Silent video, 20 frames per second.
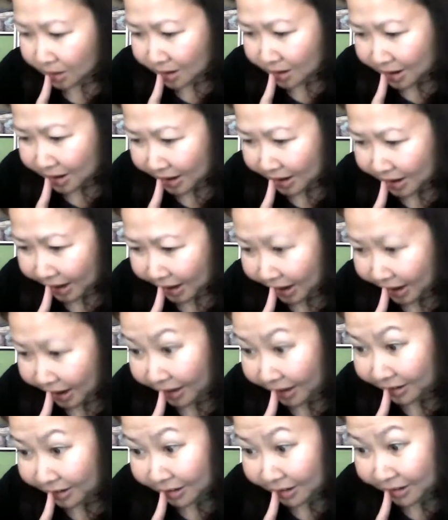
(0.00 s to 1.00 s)
And
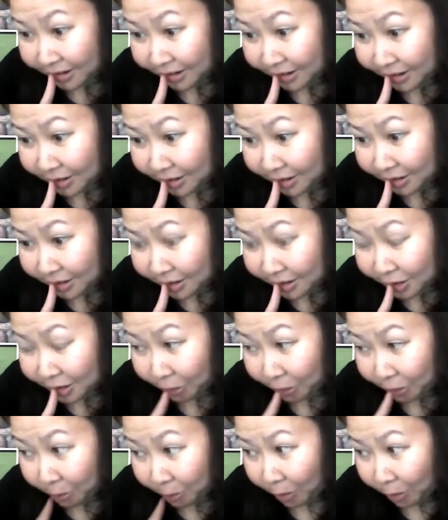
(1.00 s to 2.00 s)
there are
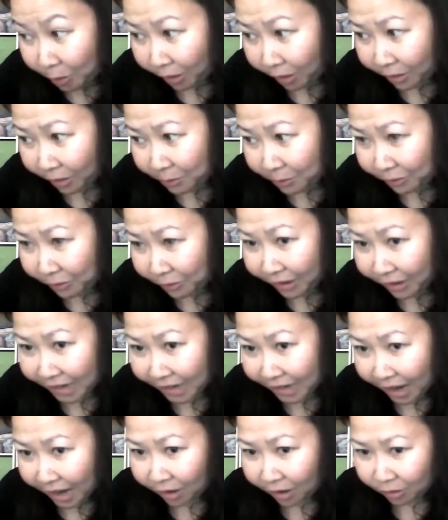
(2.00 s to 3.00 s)
more, but right
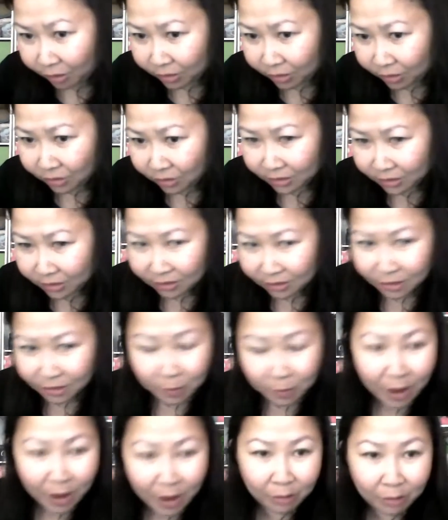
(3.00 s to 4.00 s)
now, The
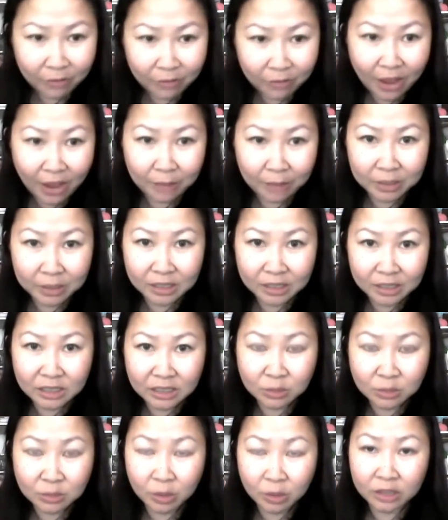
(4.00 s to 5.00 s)
Power of Habit is one
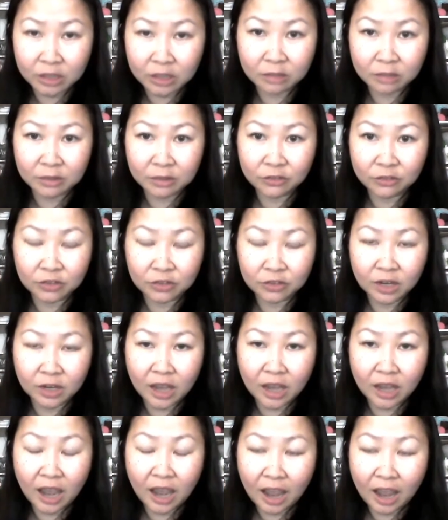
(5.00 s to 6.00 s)
of them. If
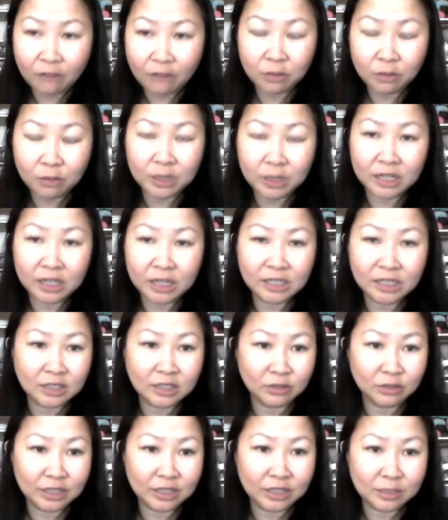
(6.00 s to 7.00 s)
everybody needs to read
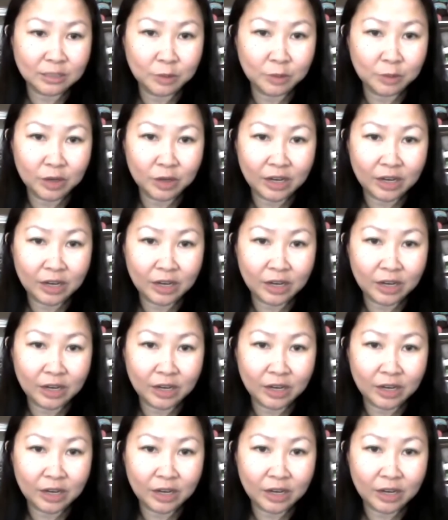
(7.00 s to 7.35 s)
this book.